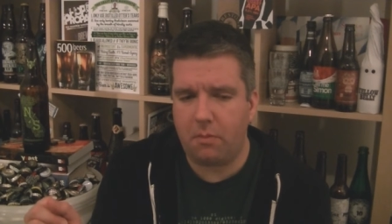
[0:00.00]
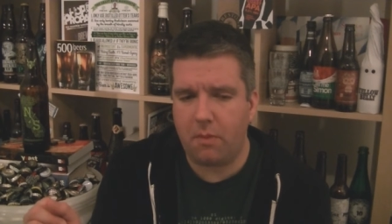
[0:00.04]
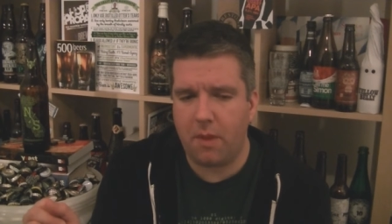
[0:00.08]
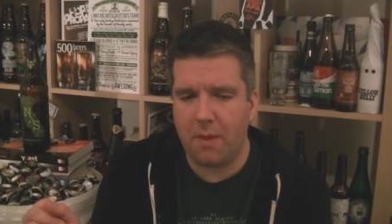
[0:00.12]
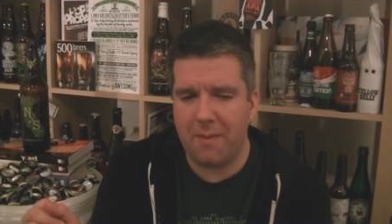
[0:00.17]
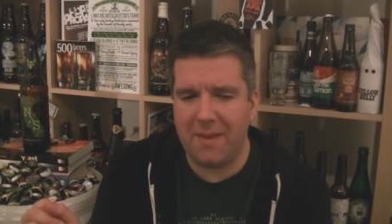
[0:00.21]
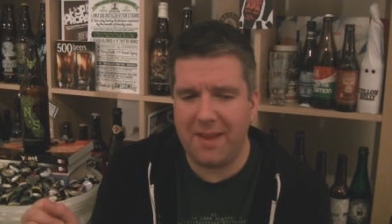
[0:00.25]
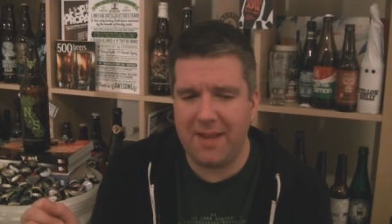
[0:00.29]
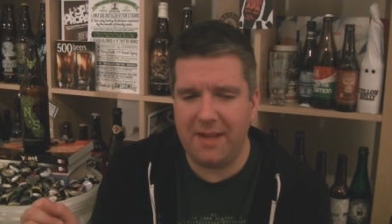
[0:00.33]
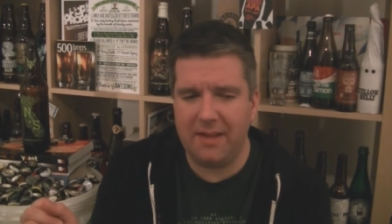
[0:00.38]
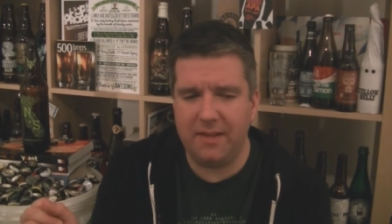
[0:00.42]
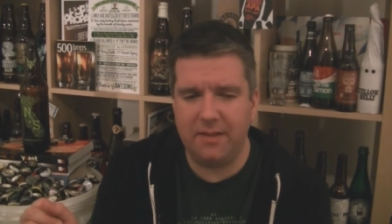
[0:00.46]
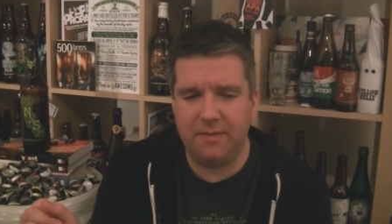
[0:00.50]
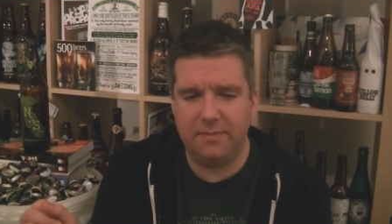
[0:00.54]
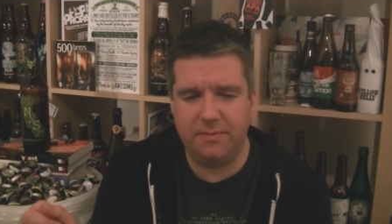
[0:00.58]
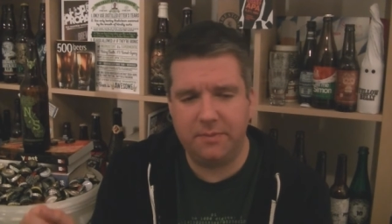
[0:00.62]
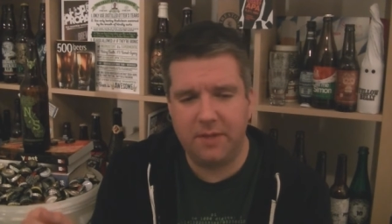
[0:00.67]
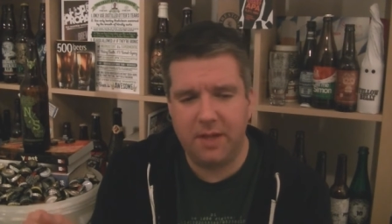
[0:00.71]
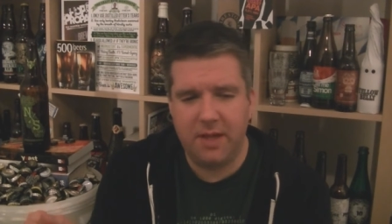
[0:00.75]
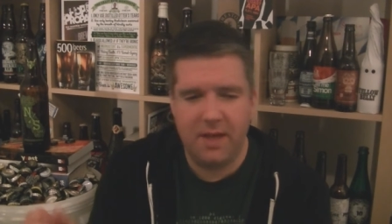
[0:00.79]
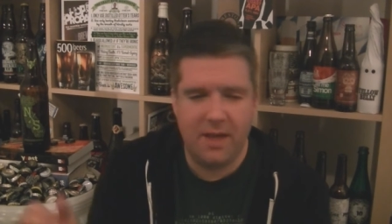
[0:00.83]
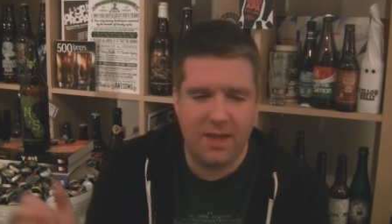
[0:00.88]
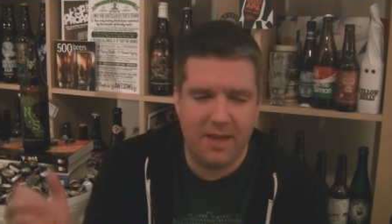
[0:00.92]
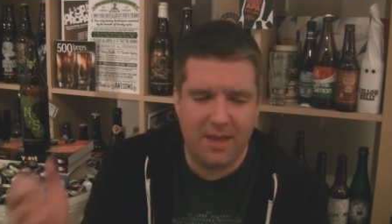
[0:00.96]
I mean,
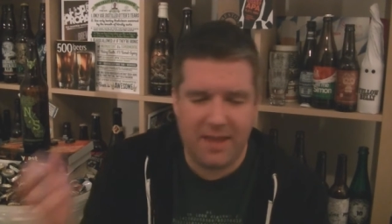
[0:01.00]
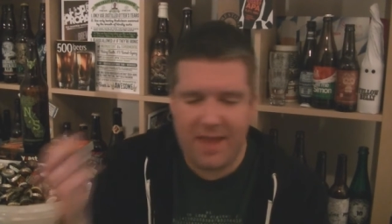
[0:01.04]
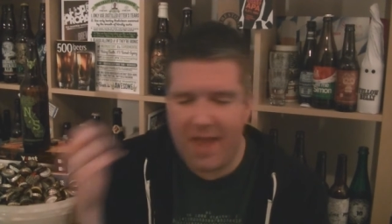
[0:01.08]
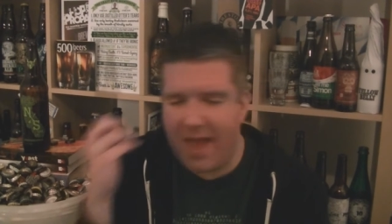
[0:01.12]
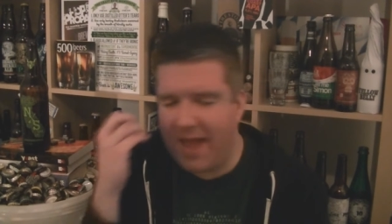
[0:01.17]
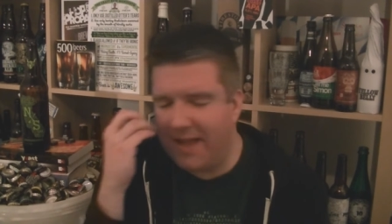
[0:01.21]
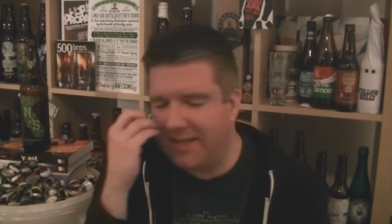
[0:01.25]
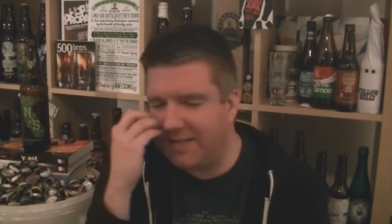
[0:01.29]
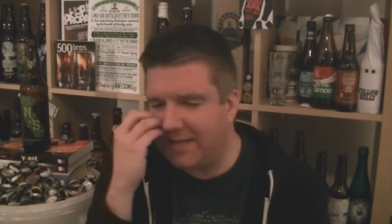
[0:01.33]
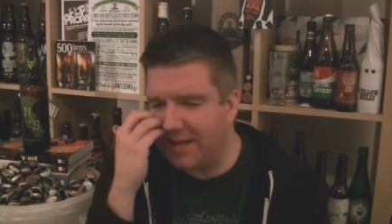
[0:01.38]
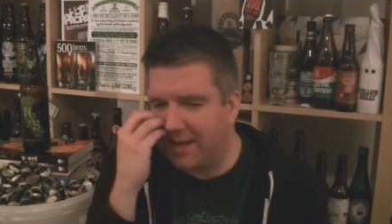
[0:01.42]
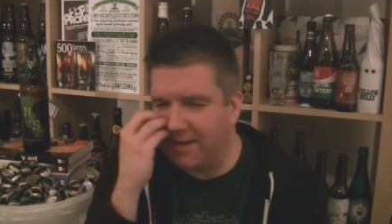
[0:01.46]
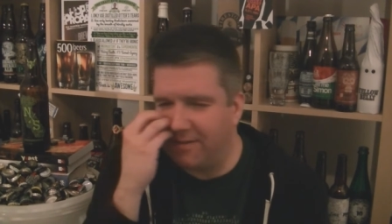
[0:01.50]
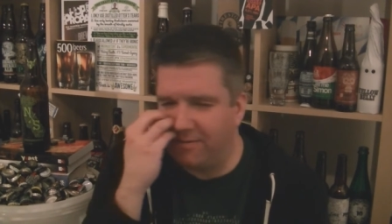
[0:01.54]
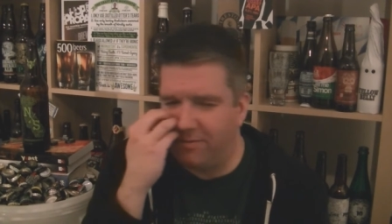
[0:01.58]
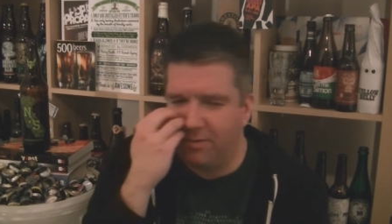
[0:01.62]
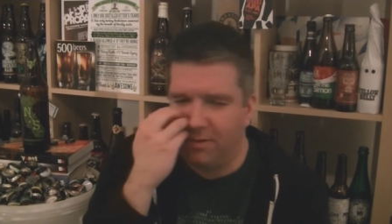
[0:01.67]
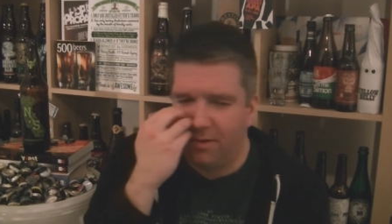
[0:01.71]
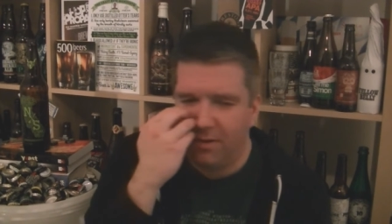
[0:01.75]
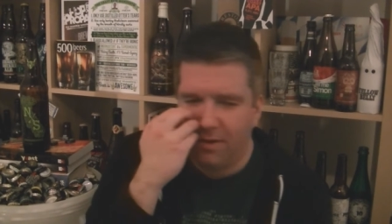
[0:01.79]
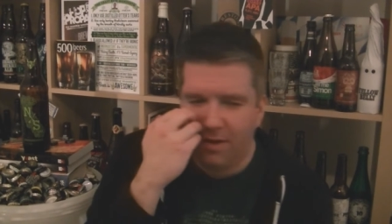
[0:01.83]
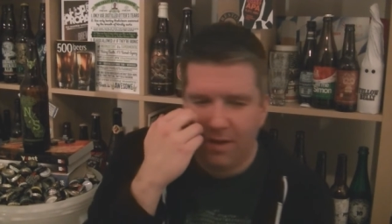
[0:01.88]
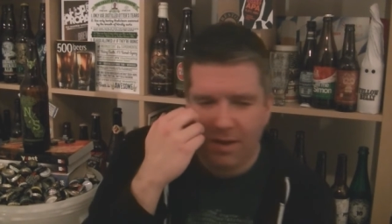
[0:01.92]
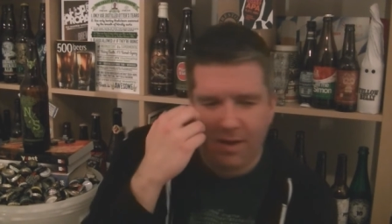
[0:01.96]
yeah, it's kind of
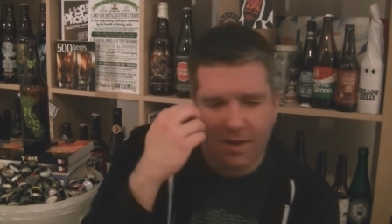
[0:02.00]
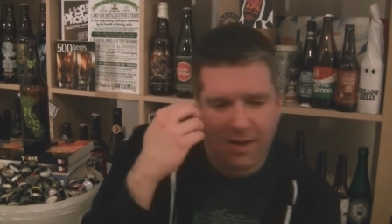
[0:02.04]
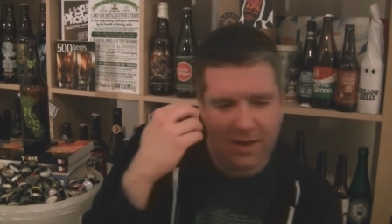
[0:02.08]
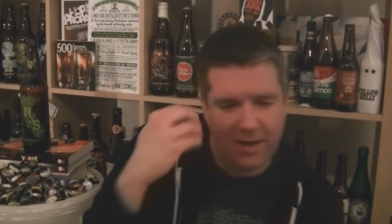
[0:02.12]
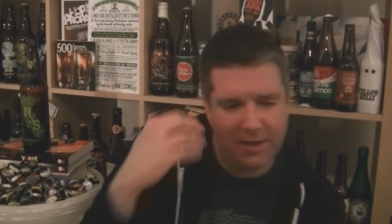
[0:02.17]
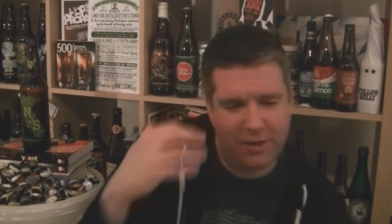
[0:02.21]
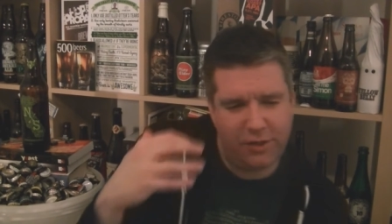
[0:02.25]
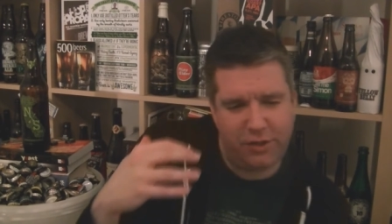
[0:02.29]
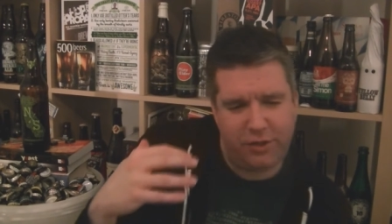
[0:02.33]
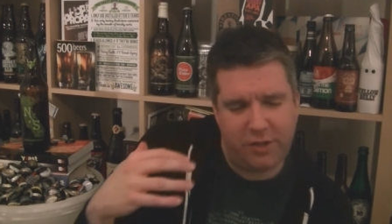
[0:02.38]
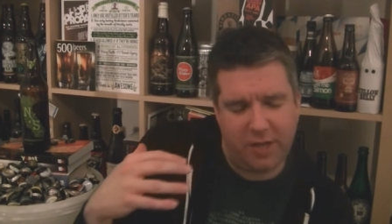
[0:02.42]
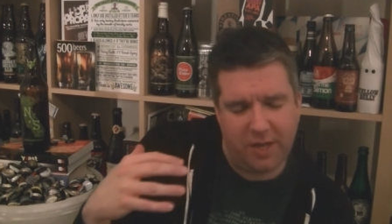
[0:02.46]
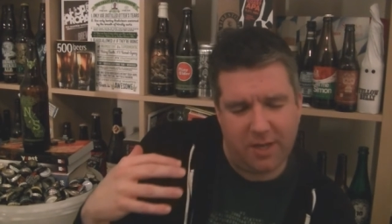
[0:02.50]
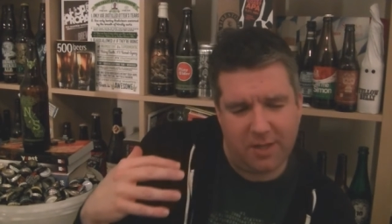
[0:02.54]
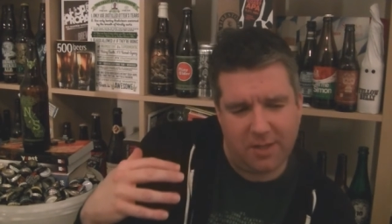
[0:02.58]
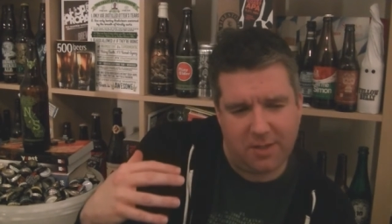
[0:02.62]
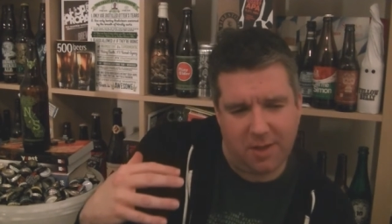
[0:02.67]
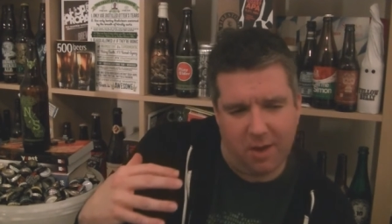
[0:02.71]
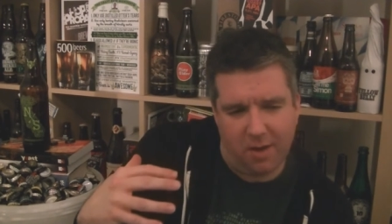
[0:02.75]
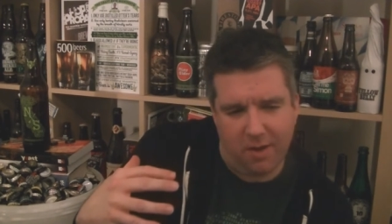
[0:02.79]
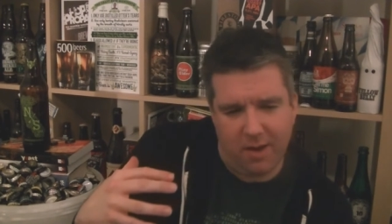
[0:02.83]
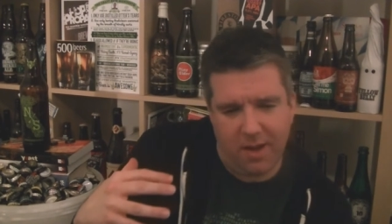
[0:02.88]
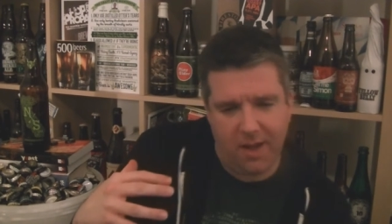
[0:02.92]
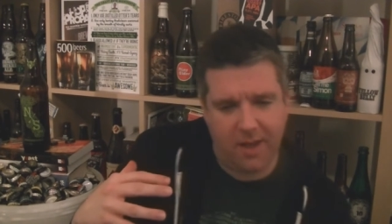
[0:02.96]
it's gin and
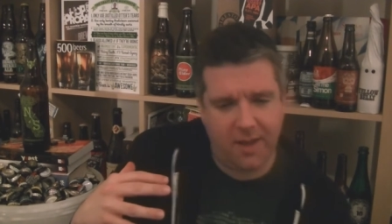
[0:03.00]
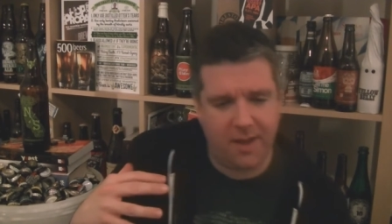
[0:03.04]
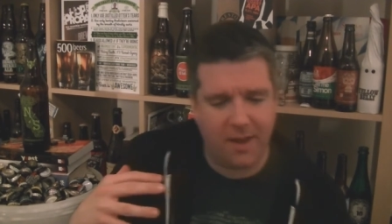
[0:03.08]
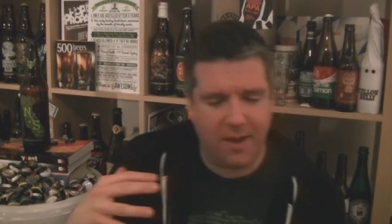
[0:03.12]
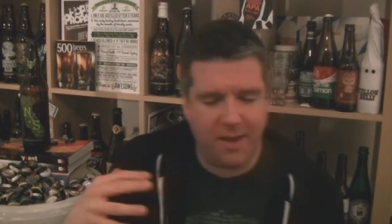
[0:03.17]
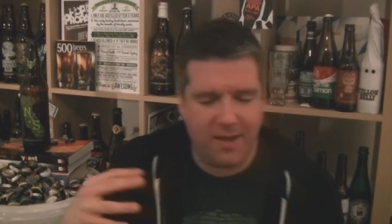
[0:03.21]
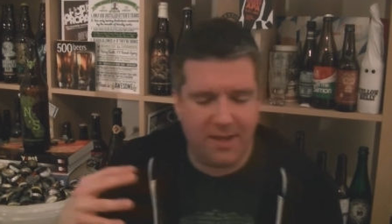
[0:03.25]
tonic.